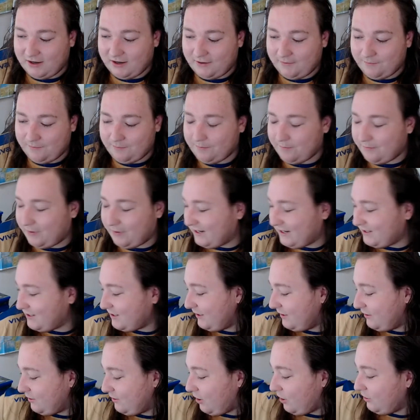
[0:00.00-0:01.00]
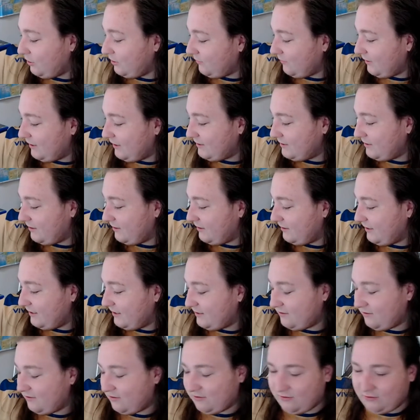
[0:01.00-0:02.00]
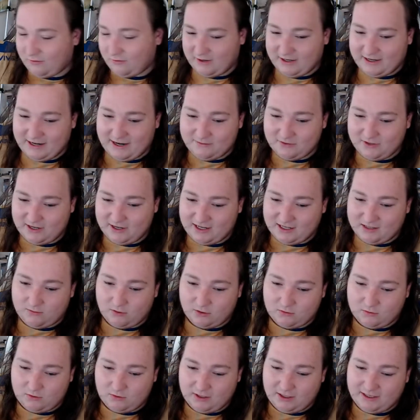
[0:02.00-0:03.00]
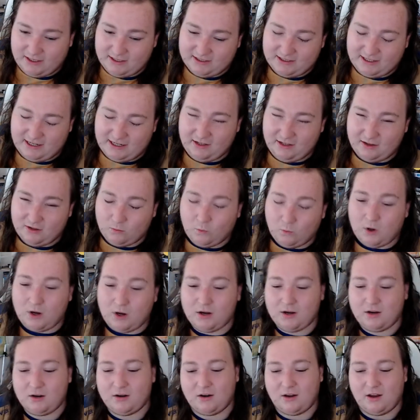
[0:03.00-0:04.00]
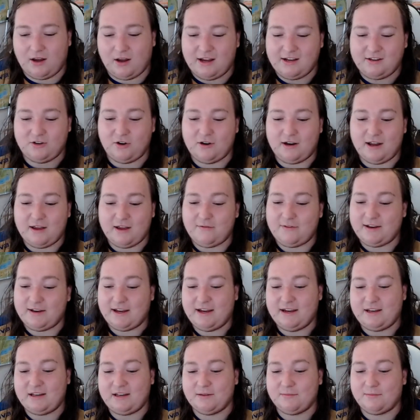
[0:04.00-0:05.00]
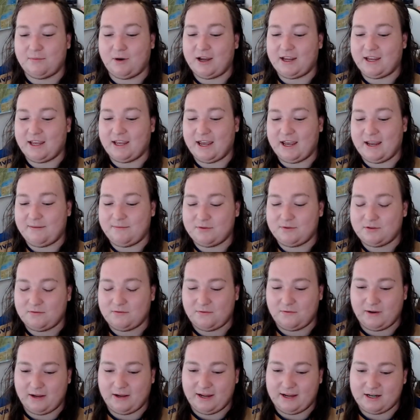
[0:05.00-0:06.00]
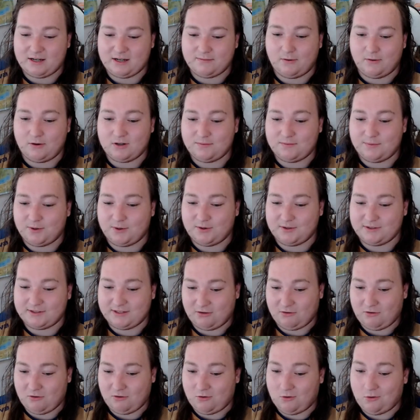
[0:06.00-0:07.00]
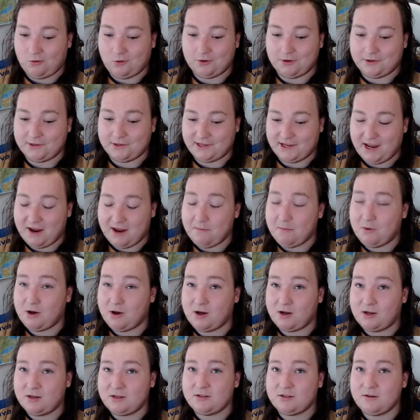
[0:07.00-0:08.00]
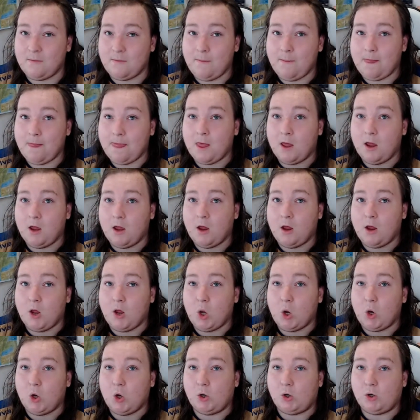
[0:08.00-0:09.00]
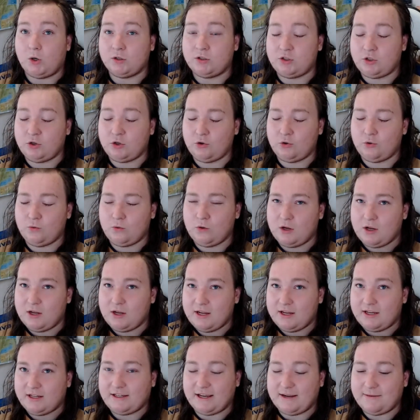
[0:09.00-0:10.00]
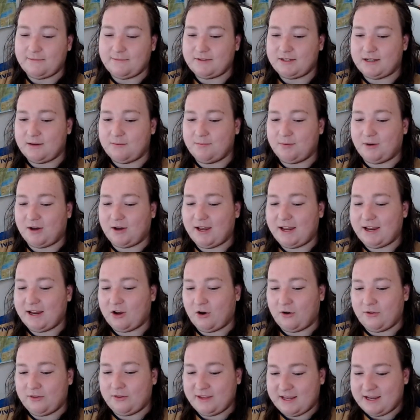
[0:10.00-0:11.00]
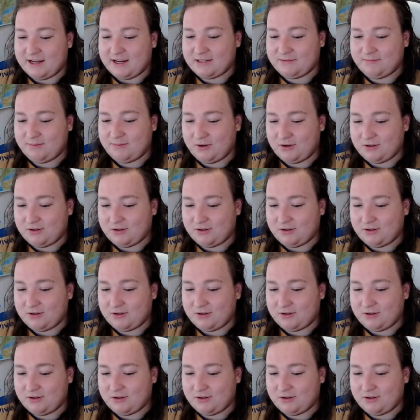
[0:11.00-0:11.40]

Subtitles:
Basically, the only reason there's 3 games on Xbox One is either 1, I don't have a need to buy games for Xbox because they're all on the Game Pass, or 2, games that I'm buying on the Xbox,